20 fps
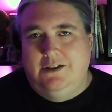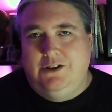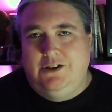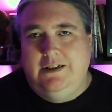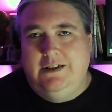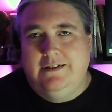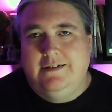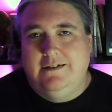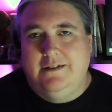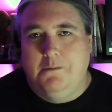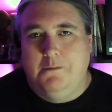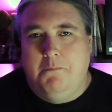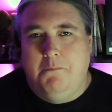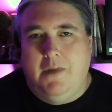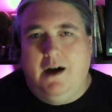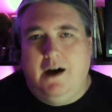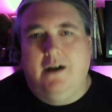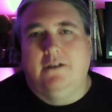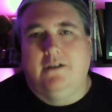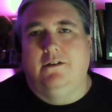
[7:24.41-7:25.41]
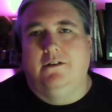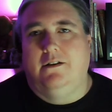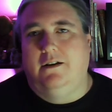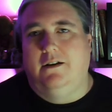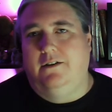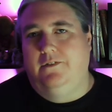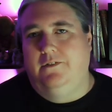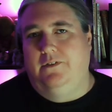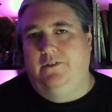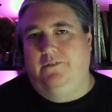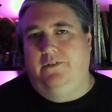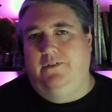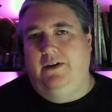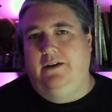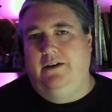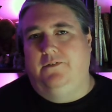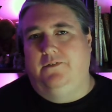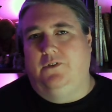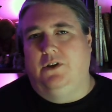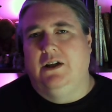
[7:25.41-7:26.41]
She is the model of the
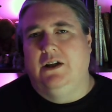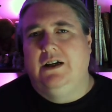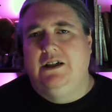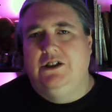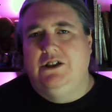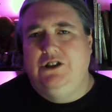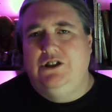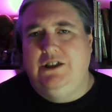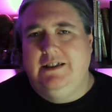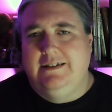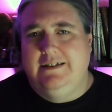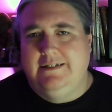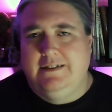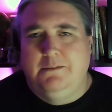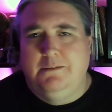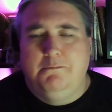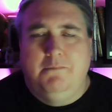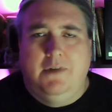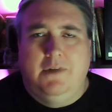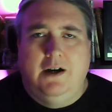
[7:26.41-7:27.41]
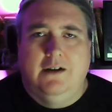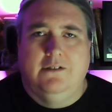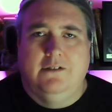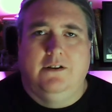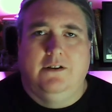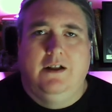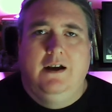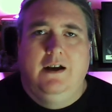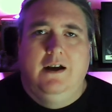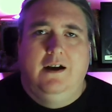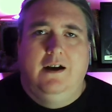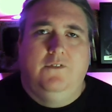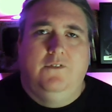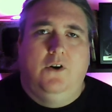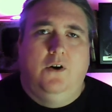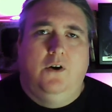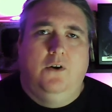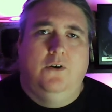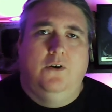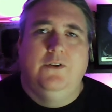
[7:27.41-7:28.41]
faithful. She is the model
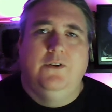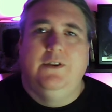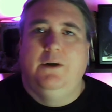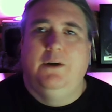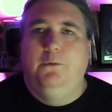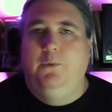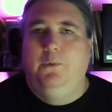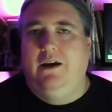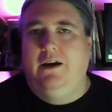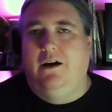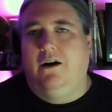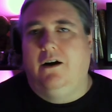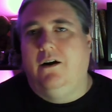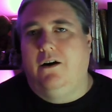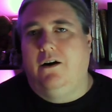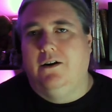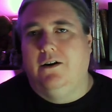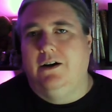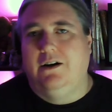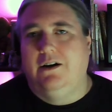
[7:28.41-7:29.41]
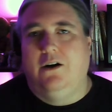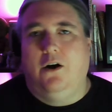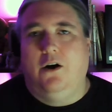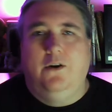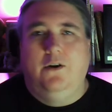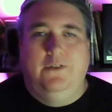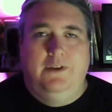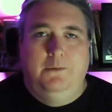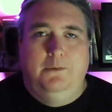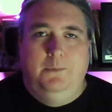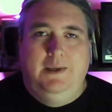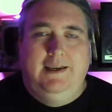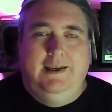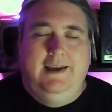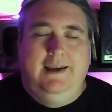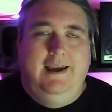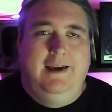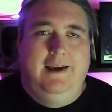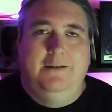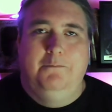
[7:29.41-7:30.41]
of all that we are and all that we
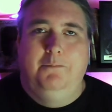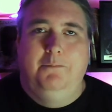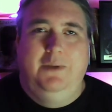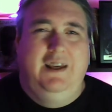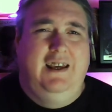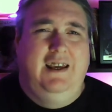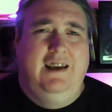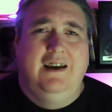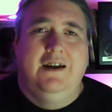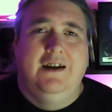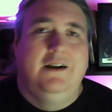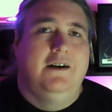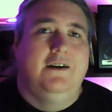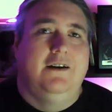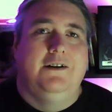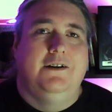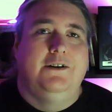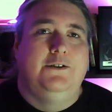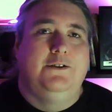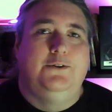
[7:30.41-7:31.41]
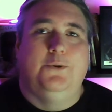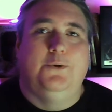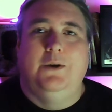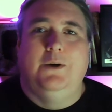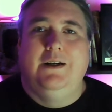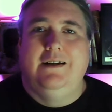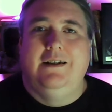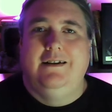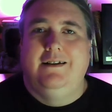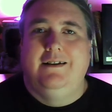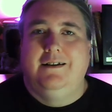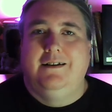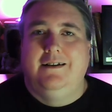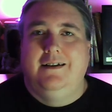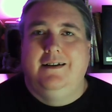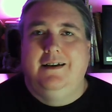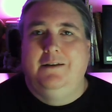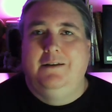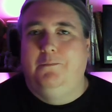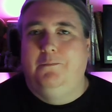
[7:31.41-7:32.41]
can be, joined
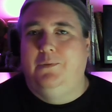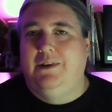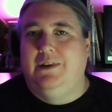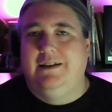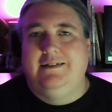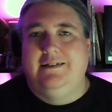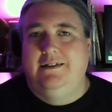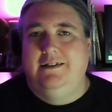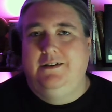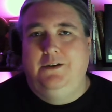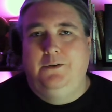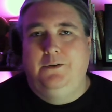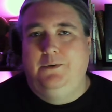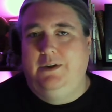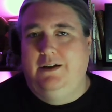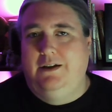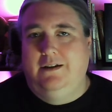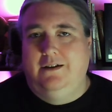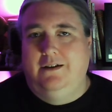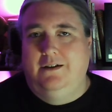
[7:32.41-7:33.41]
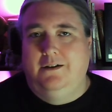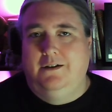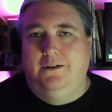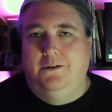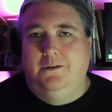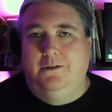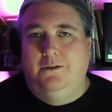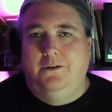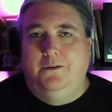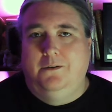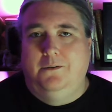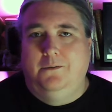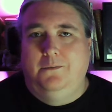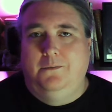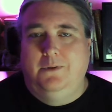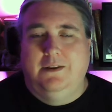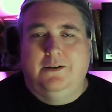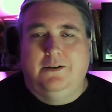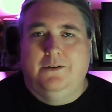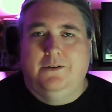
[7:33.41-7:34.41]
in blessed union
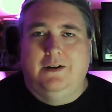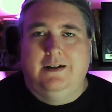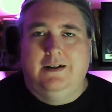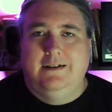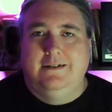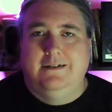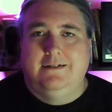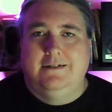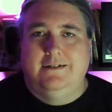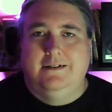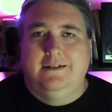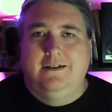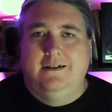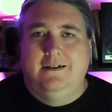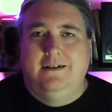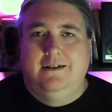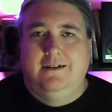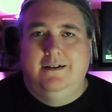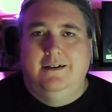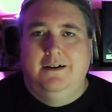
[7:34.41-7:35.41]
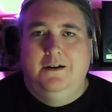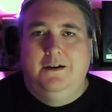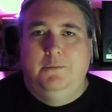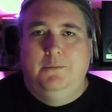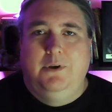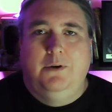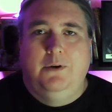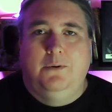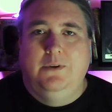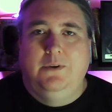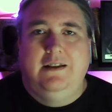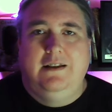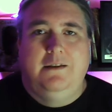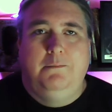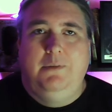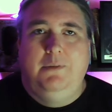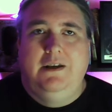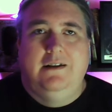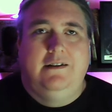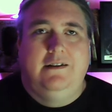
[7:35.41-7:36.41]
with Christ, beholding
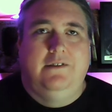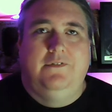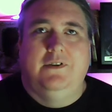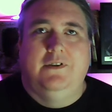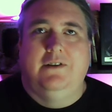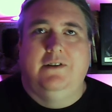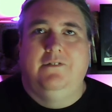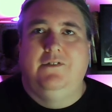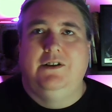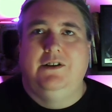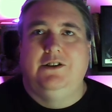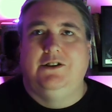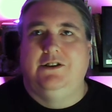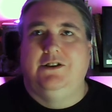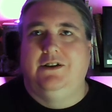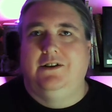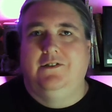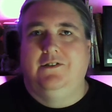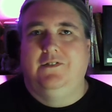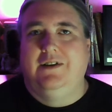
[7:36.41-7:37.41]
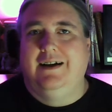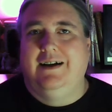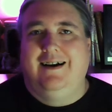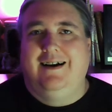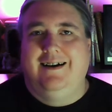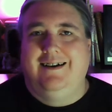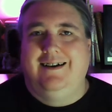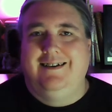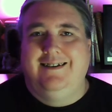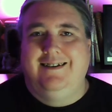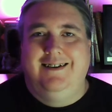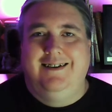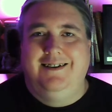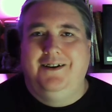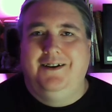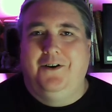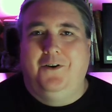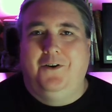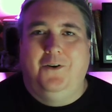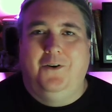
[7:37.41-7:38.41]
the beatific vision of God
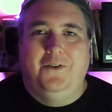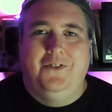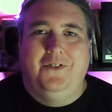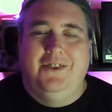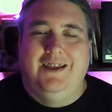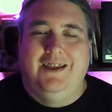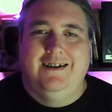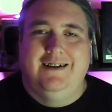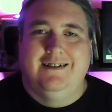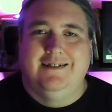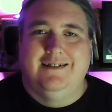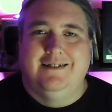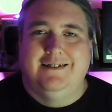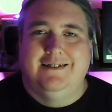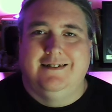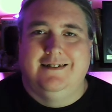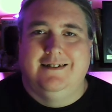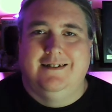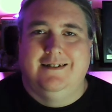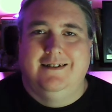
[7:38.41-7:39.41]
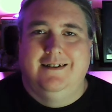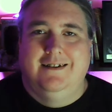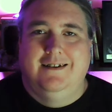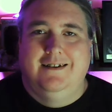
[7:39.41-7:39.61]
in all things.